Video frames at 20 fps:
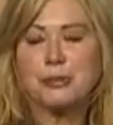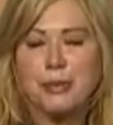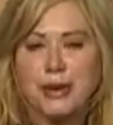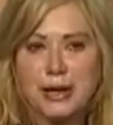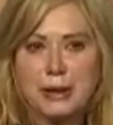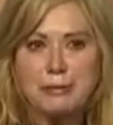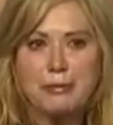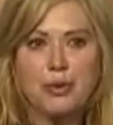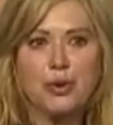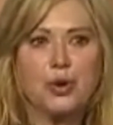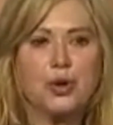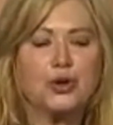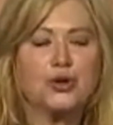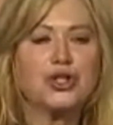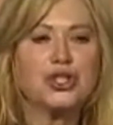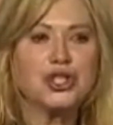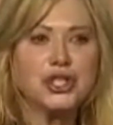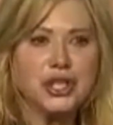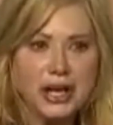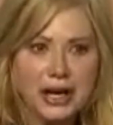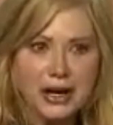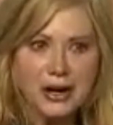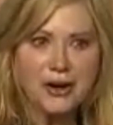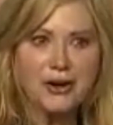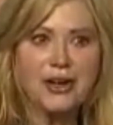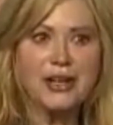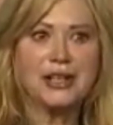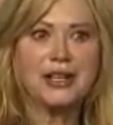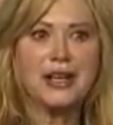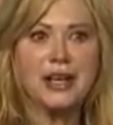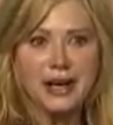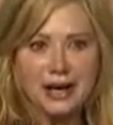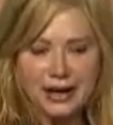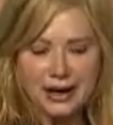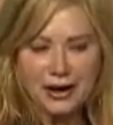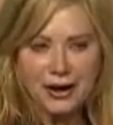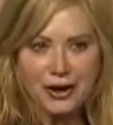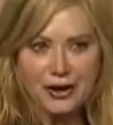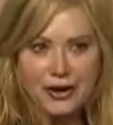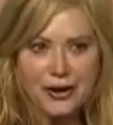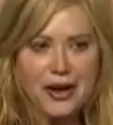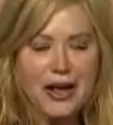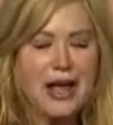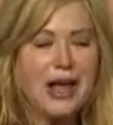people who share and care